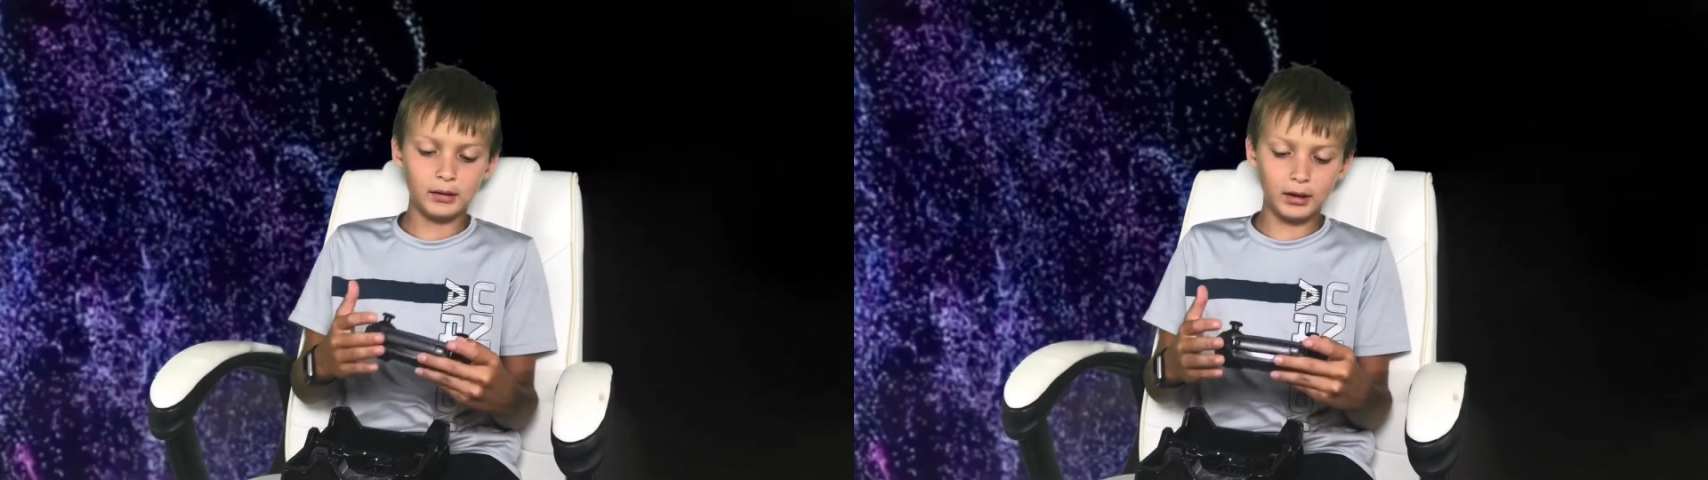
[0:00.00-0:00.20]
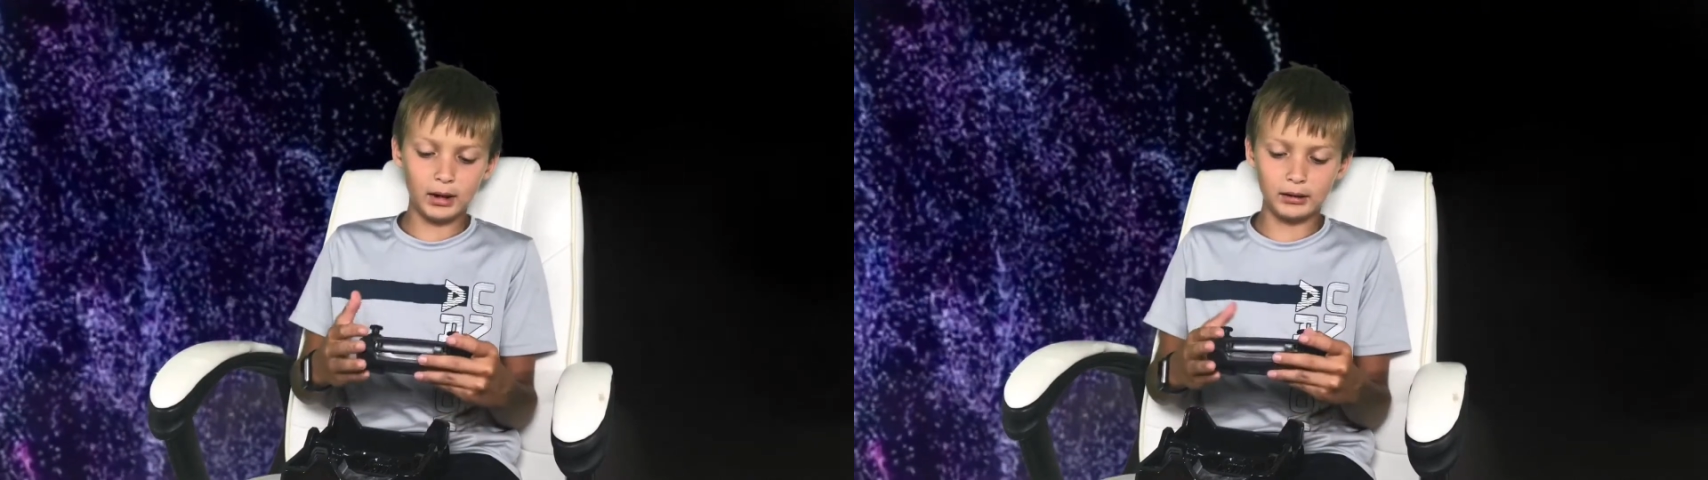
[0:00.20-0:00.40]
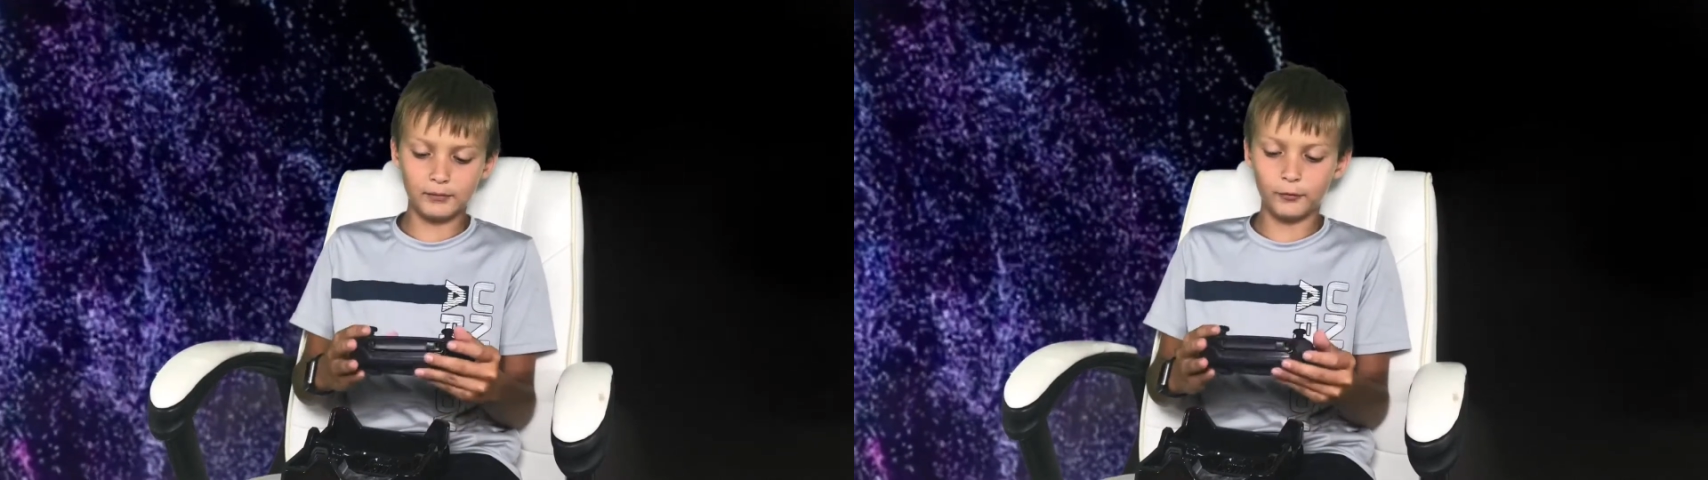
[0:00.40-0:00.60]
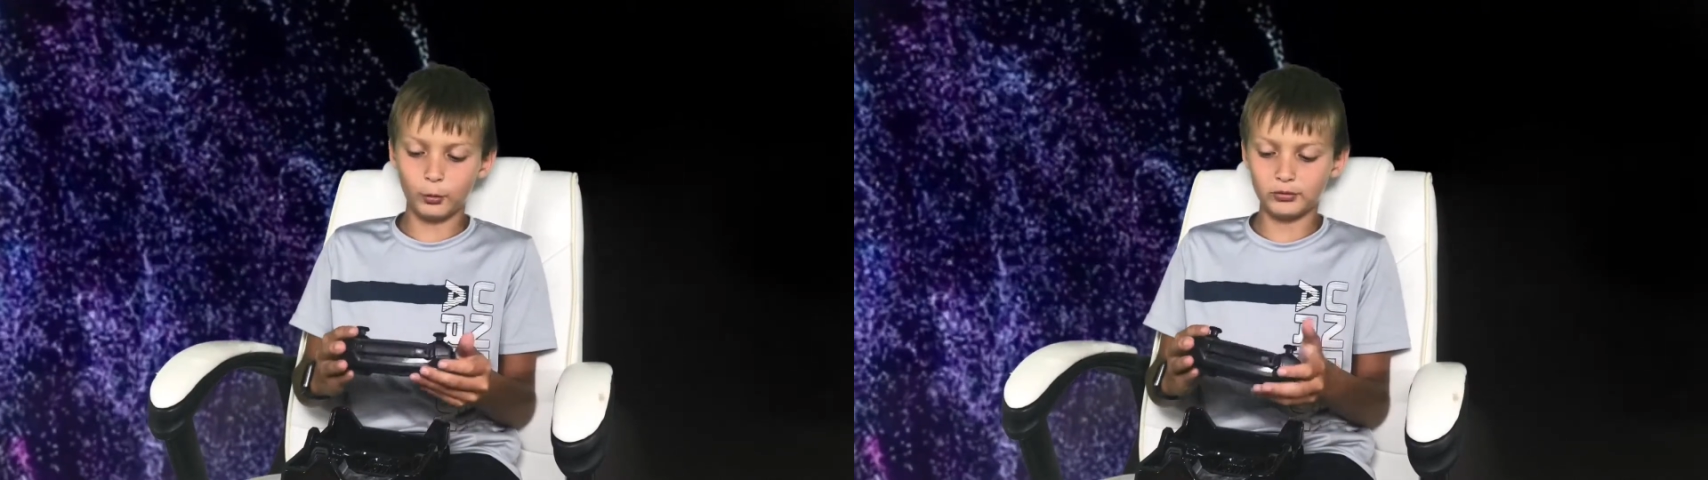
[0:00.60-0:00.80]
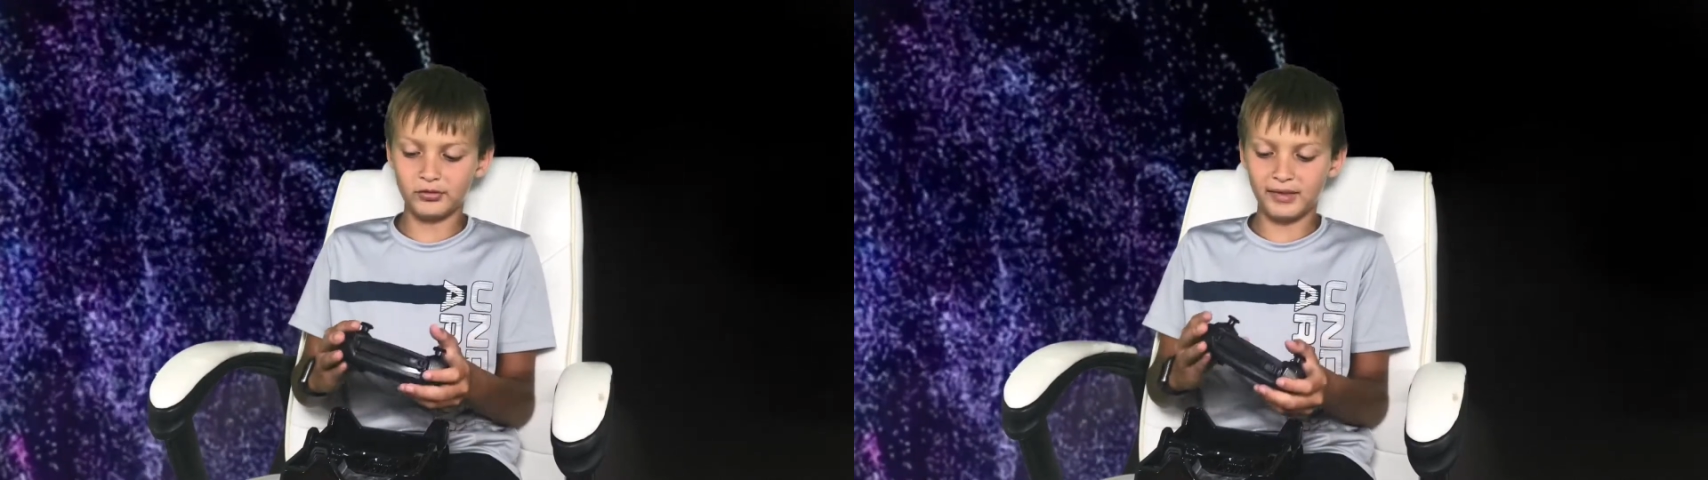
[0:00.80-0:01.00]
kind of
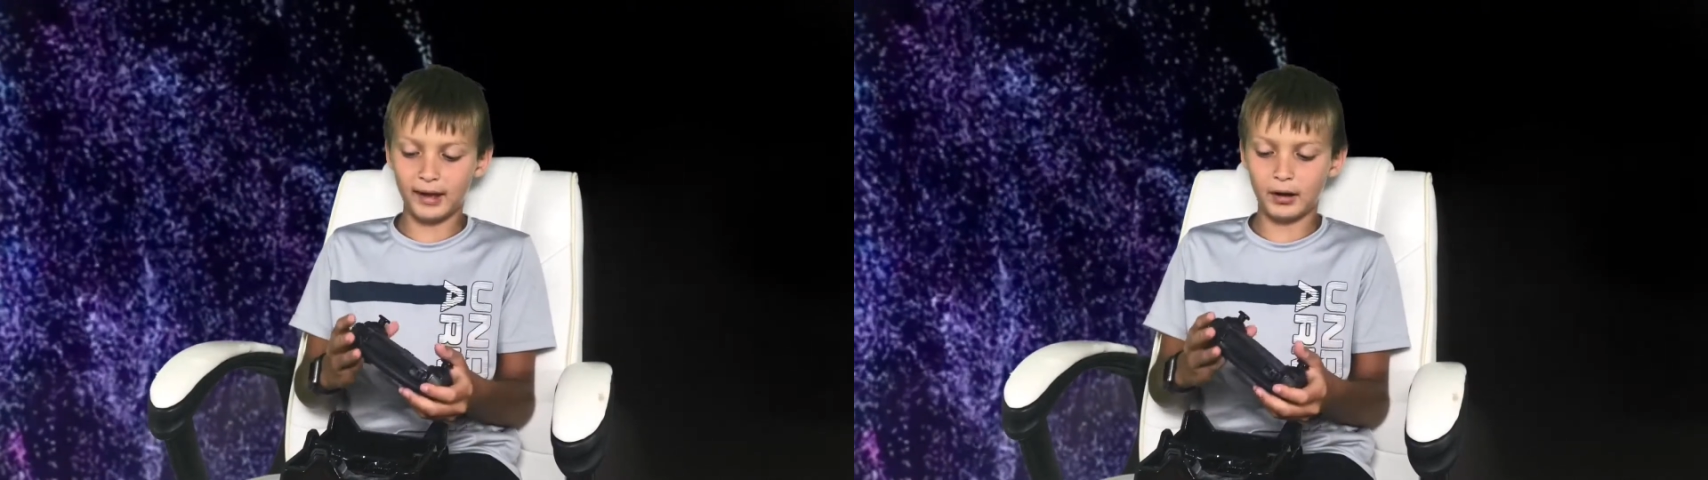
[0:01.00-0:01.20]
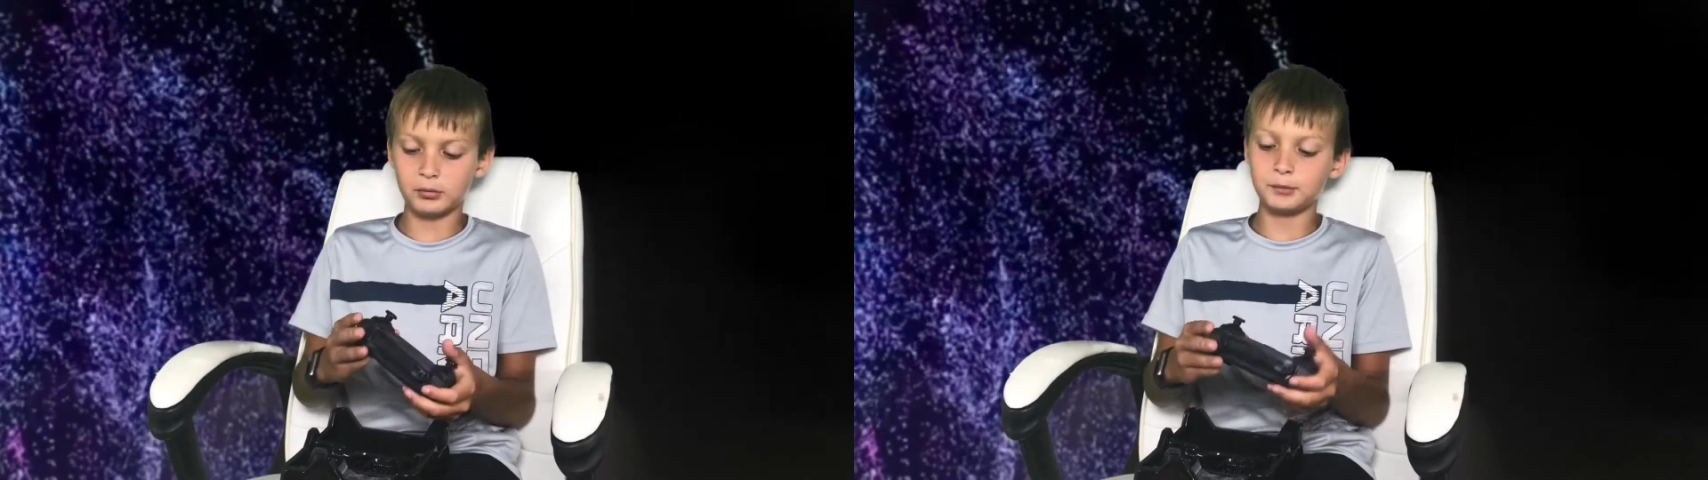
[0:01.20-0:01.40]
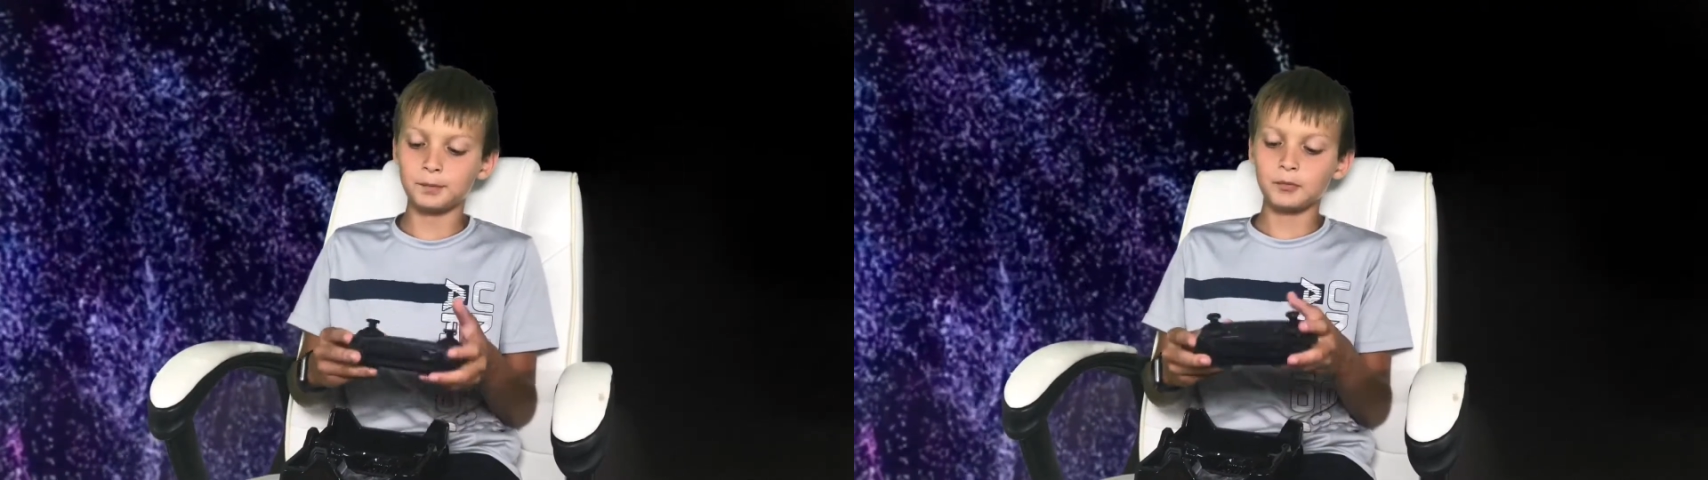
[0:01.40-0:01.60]
folds down.